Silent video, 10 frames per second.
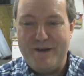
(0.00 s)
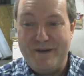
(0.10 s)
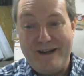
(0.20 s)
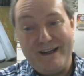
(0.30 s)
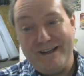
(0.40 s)

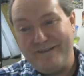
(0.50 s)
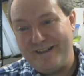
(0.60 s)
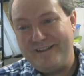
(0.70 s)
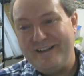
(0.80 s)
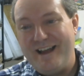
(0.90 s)
Okay,
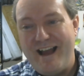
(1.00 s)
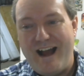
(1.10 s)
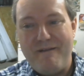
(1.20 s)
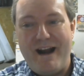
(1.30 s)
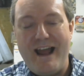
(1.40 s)
well,
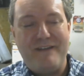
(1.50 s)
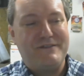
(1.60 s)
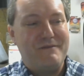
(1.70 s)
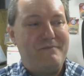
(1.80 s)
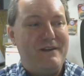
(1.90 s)
I mean, I have
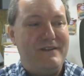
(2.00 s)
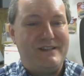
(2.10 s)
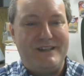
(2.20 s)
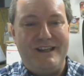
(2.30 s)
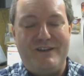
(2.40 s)
some
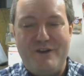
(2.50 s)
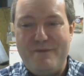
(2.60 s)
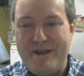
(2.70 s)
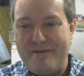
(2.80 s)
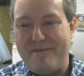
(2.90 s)
PVC
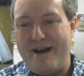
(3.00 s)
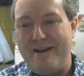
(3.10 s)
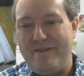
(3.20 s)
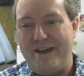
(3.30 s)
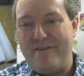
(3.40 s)
tubing in
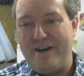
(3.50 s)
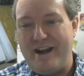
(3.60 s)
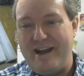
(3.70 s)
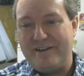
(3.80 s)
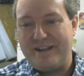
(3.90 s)
my van right
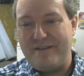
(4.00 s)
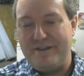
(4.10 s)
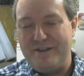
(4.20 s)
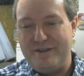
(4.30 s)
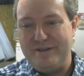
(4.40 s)
now because I had
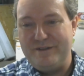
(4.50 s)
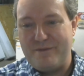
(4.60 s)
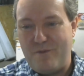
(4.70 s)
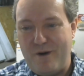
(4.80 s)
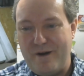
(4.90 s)
to do
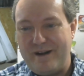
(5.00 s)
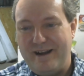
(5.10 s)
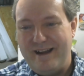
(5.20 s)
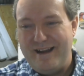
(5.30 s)
some work,